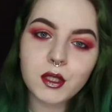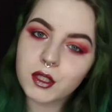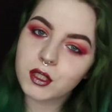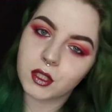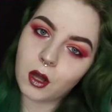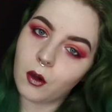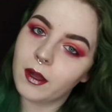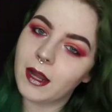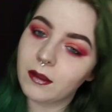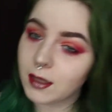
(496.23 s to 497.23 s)
So
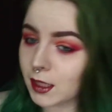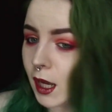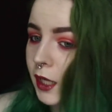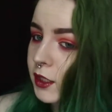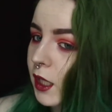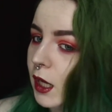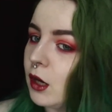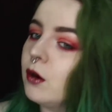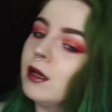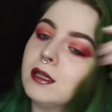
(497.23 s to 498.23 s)
now that the
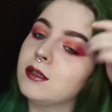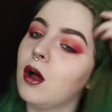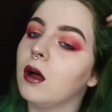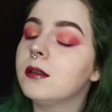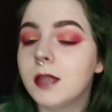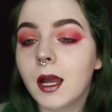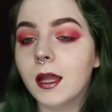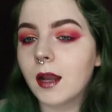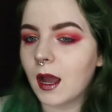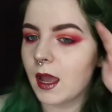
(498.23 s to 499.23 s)
eyeshadow is all
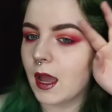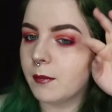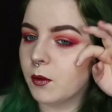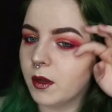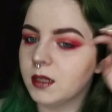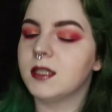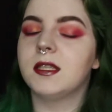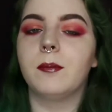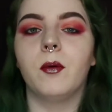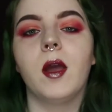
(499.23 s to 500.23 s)
done, I am going to
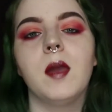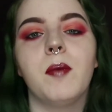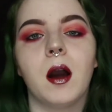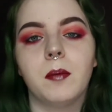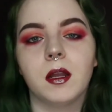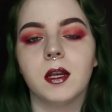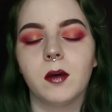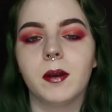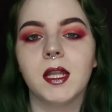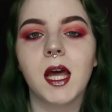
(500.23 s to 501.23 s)
step away, pop on a
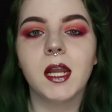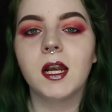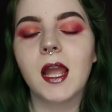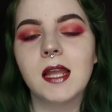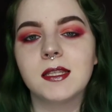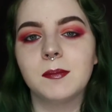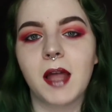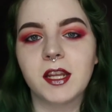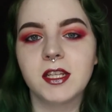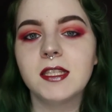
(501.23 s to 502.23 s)
little bit of liner and some
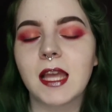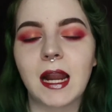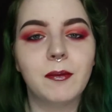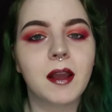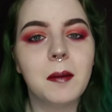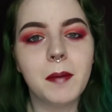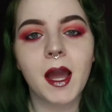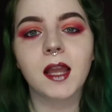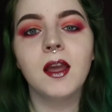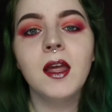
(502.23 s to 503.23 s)
lashes, and I will come
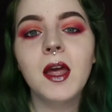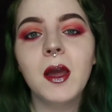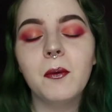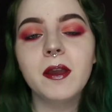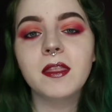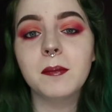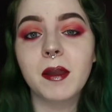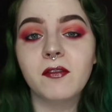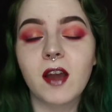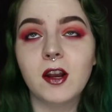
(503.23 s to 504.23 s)
back with
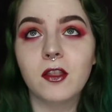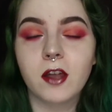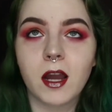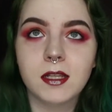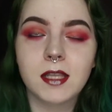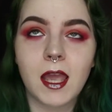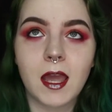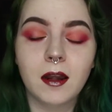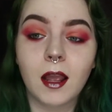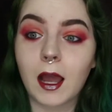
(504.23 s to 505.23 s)
my final thoughts
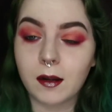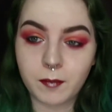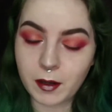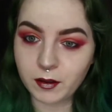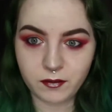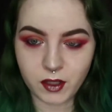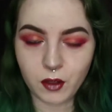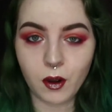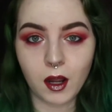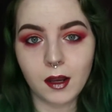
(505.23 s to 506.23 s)
and kind of my
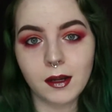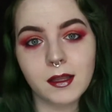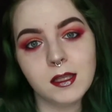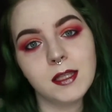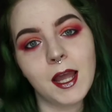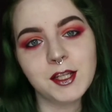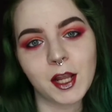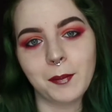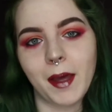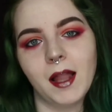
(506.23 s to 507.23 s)
review on this
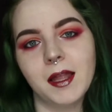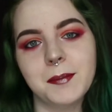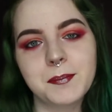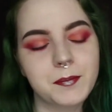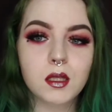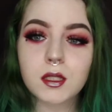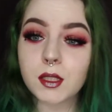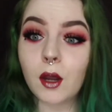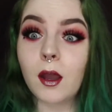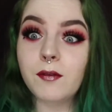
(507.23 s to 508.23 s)
eyeshadow palette.
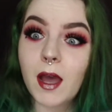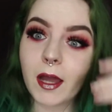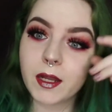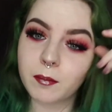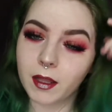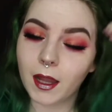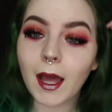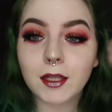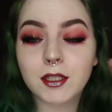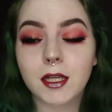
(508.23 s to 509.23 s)
So I've added my
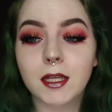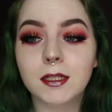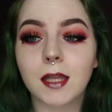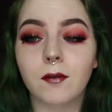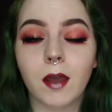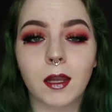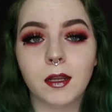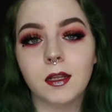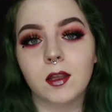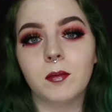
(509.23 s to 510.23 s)
lashes, I've added
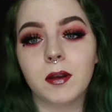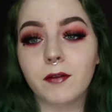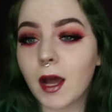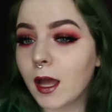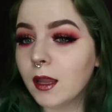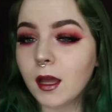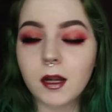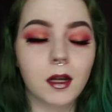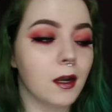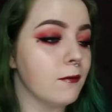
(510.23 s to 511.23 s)
a little bit of
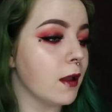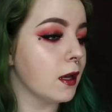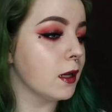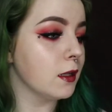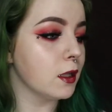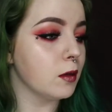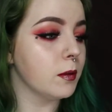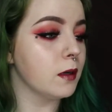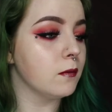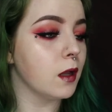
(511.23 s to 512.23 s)
eyeliner, I've added a little
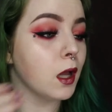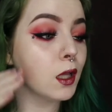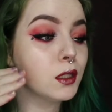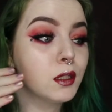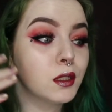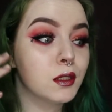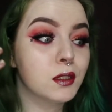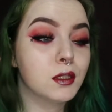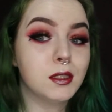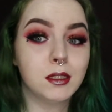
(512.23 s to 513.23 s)
bit of a
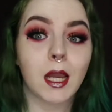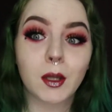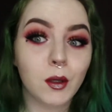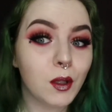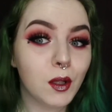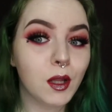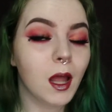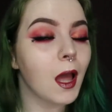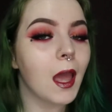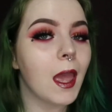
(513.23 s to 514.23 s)

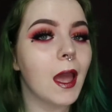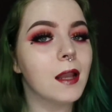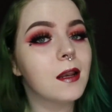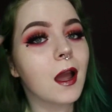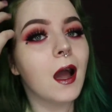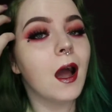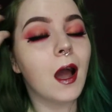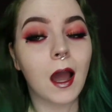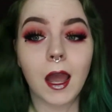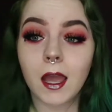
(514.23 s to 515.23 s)
decal, and
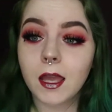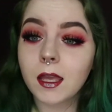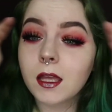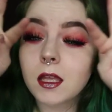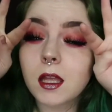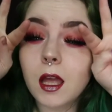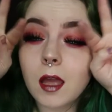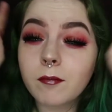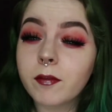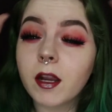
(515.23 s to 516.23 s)
I
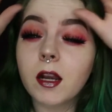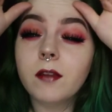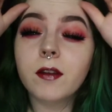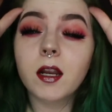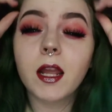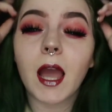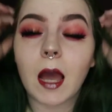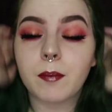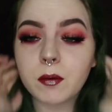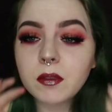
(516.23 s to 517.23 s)
am very, very
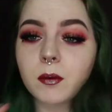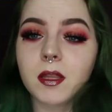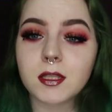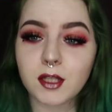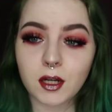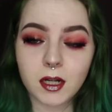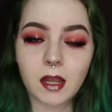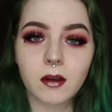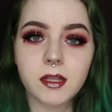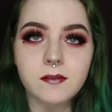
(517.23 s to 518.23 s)
happy with the way this turned
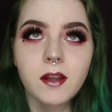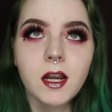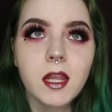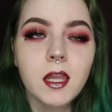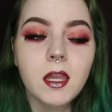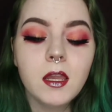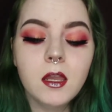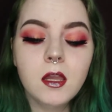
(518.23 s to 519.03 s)
out. It's very